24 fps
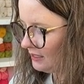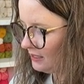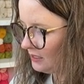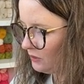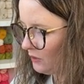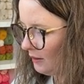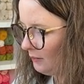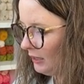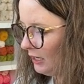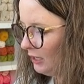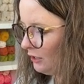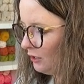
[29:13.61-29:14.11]
So
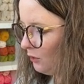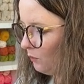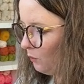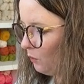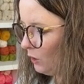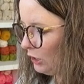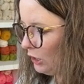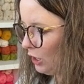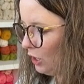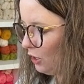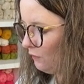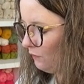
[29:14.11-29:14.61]
I'm either
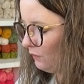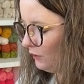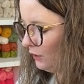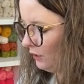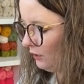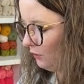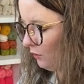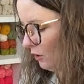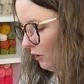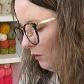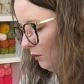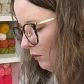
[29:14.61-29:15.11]
one over
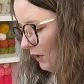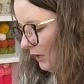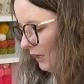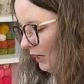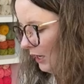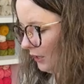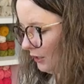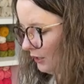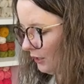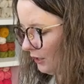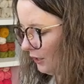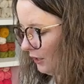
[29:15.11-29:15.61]
or one
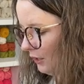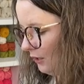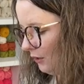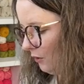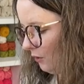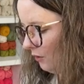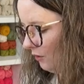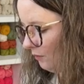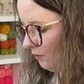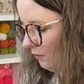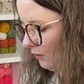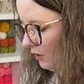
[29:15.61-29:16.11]
under
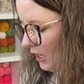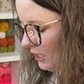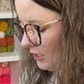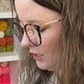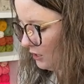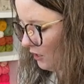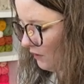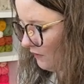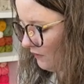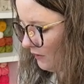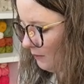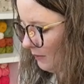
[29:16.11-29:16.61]
or lots
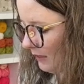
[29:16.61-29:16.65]
over,